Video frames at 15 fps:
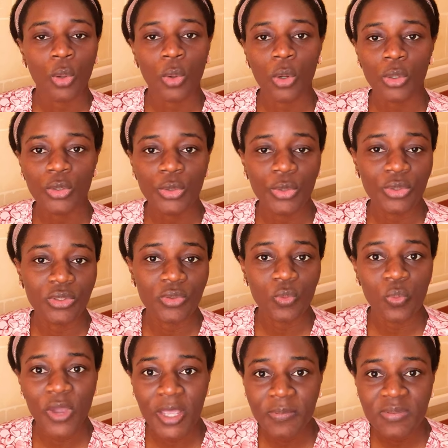Go through the
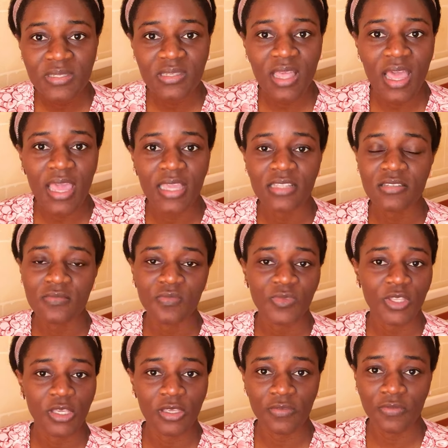website.
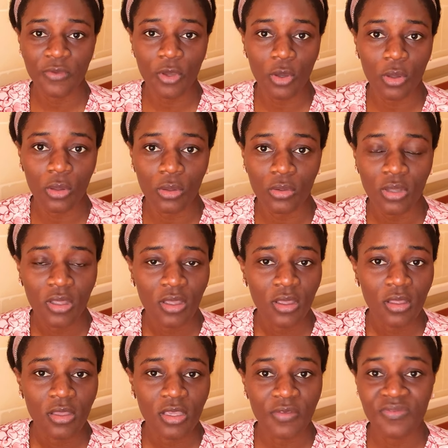
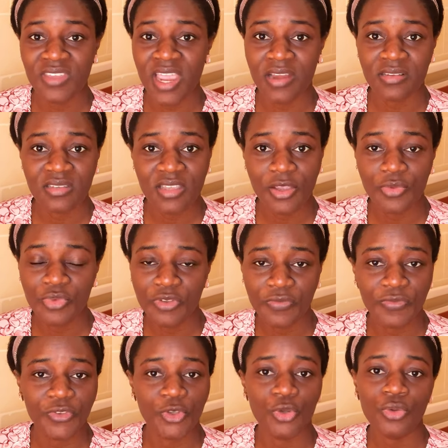If there is a
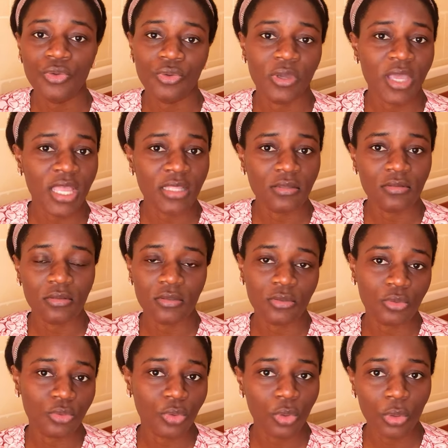review, you can, you
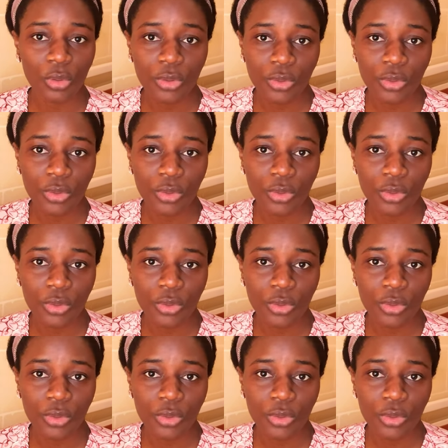know, go